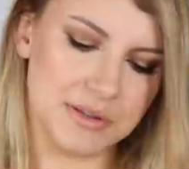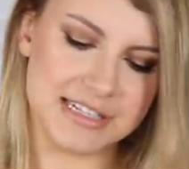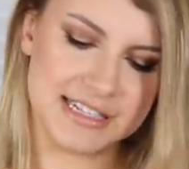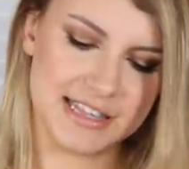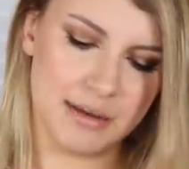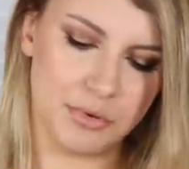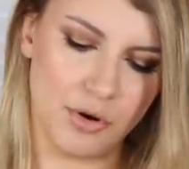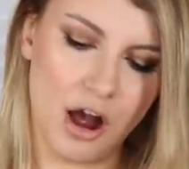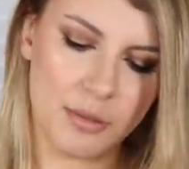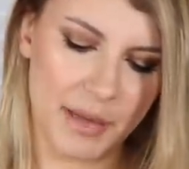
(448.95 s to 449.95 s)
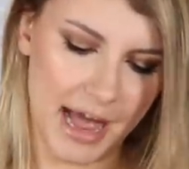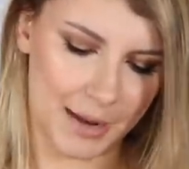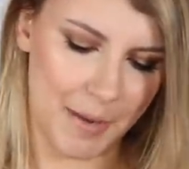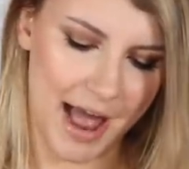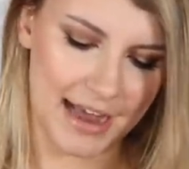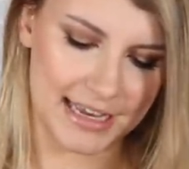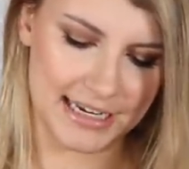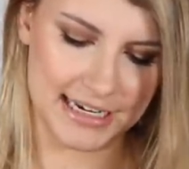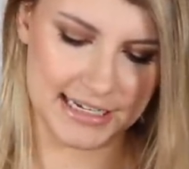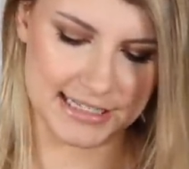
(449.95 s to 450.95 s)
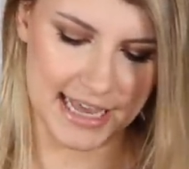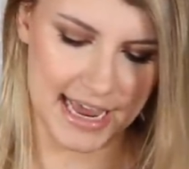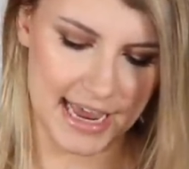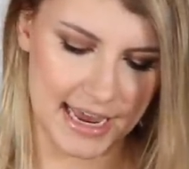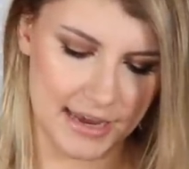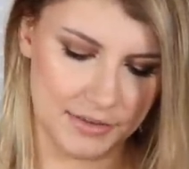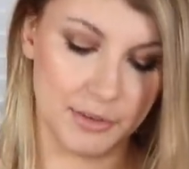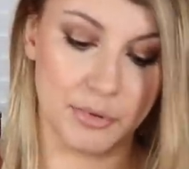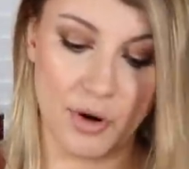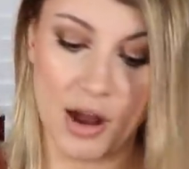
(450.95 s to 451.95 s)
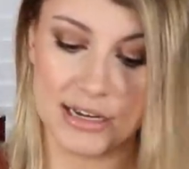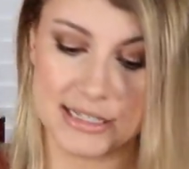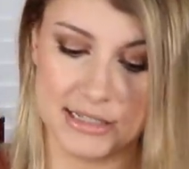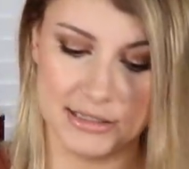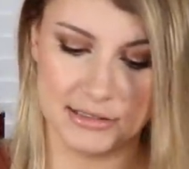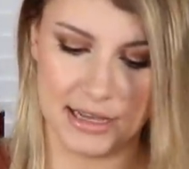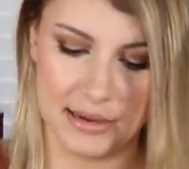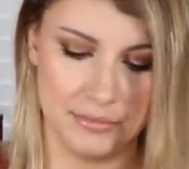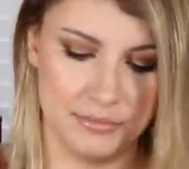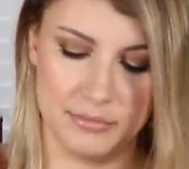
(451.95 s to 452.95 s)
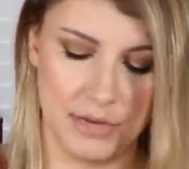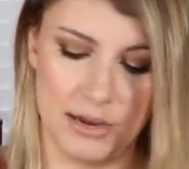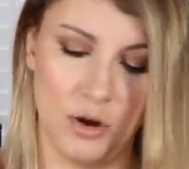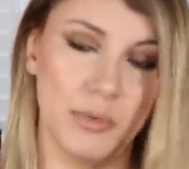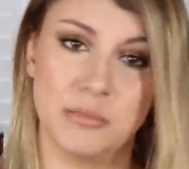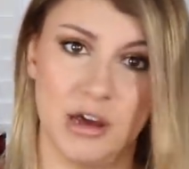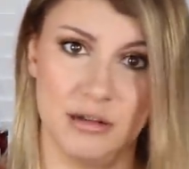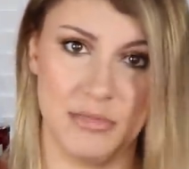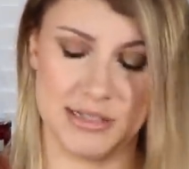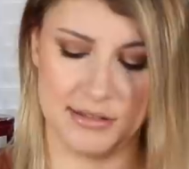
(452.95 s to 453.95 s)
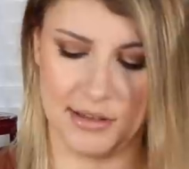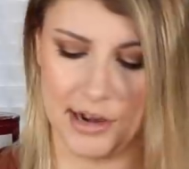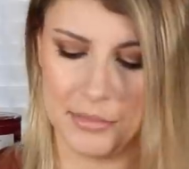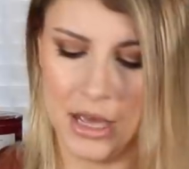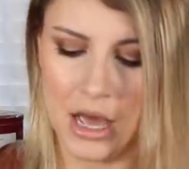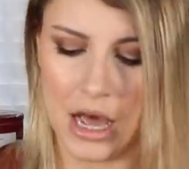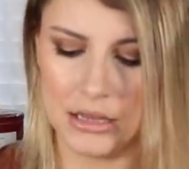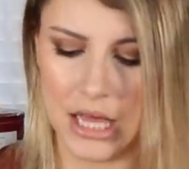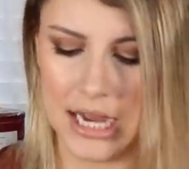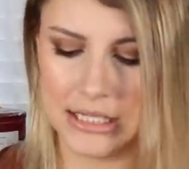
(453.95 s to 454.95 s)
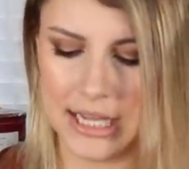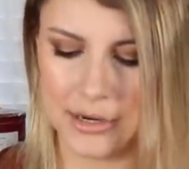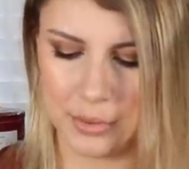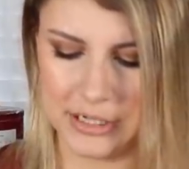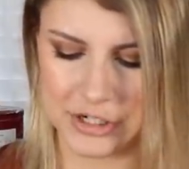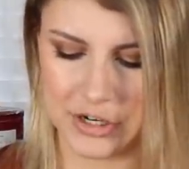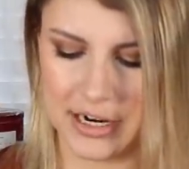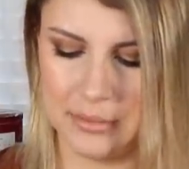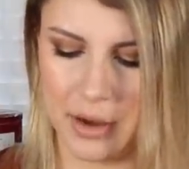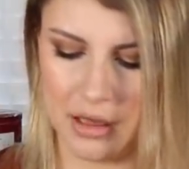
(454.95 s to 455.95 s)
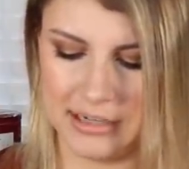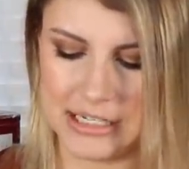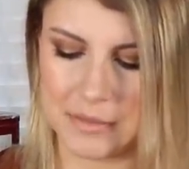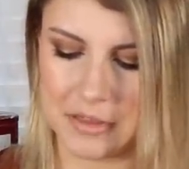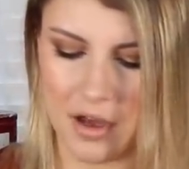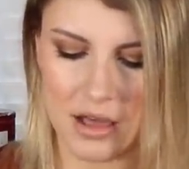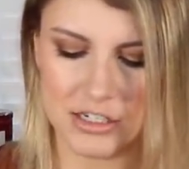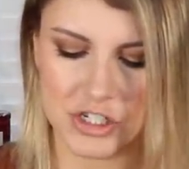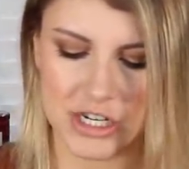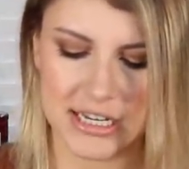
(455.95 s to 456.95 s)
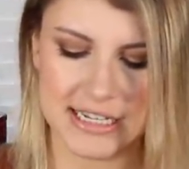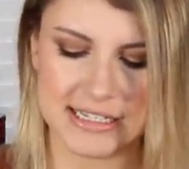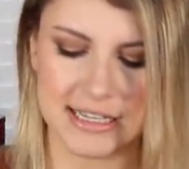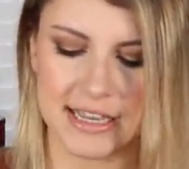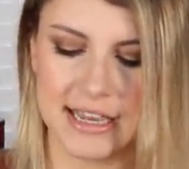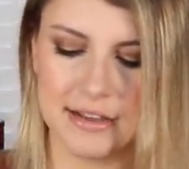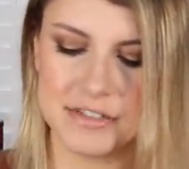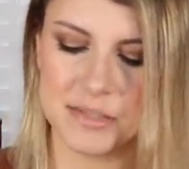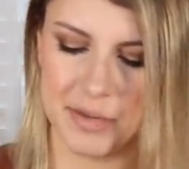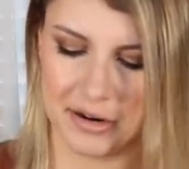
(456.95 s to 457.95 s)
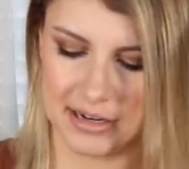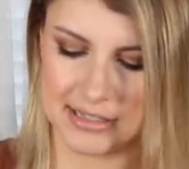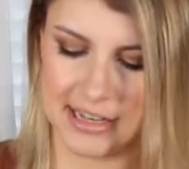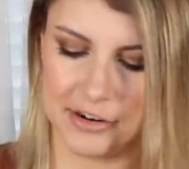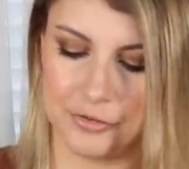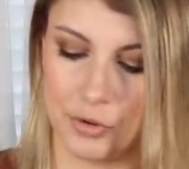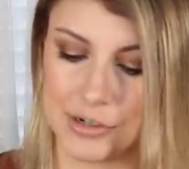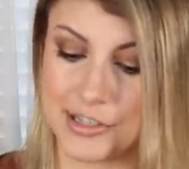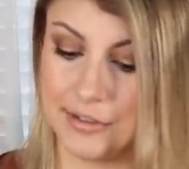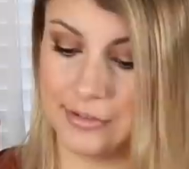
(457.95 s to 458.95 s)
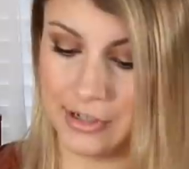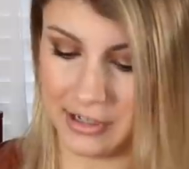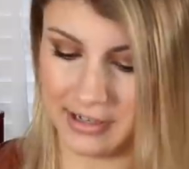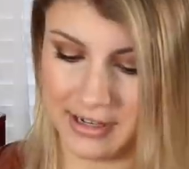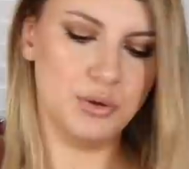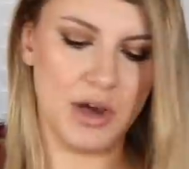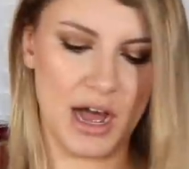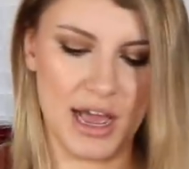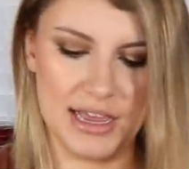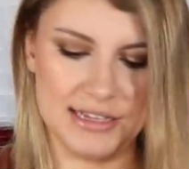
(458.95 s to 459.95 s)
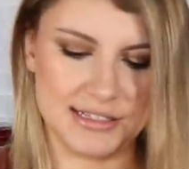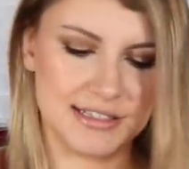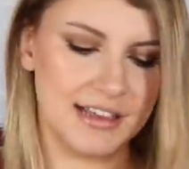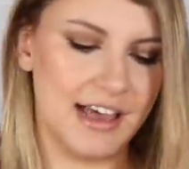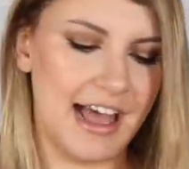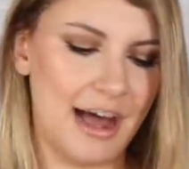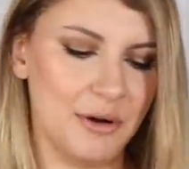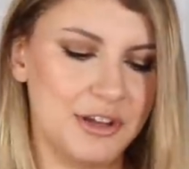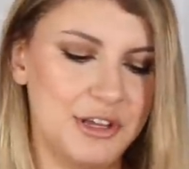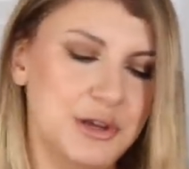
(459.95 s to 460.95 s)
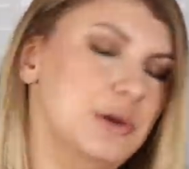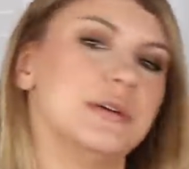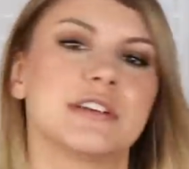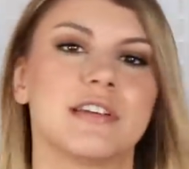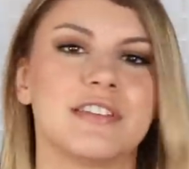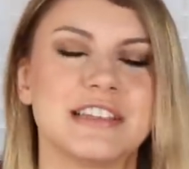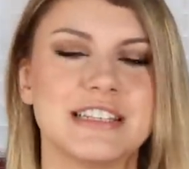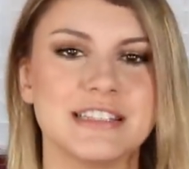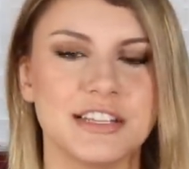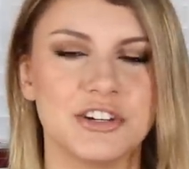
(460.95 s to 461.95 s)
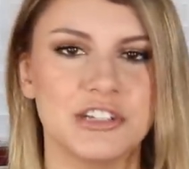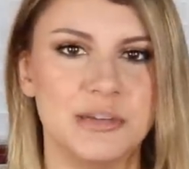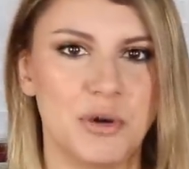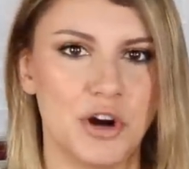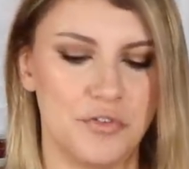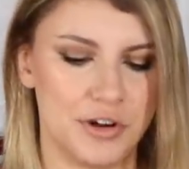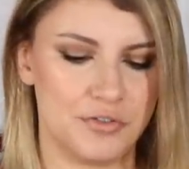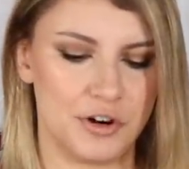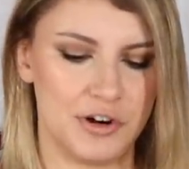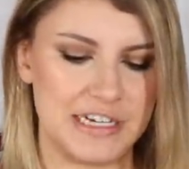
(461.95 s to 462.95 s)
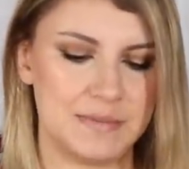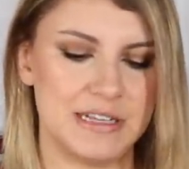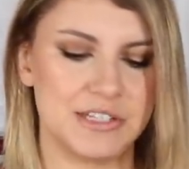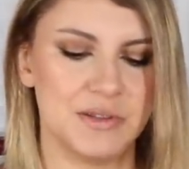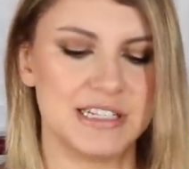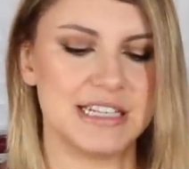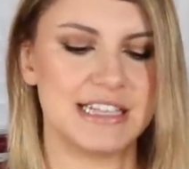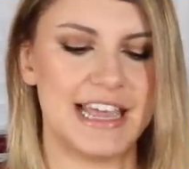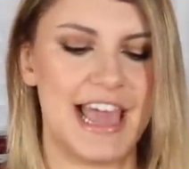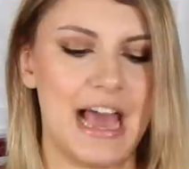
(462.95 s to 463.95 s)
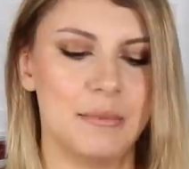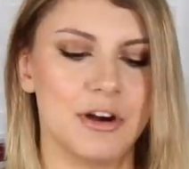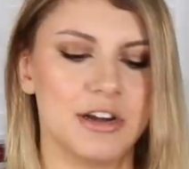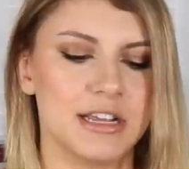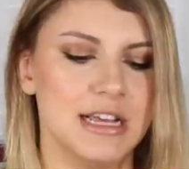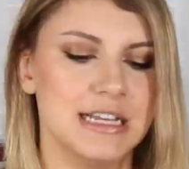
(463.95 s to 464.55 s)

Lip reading: this is the Barong backpack, and it is I hope I'm not messing that up. A lion-like creature in Balinese mythology. He's the king of spirits and a force of good. You guys, how cute. This is literally perfect for Christmas. So this is a hammered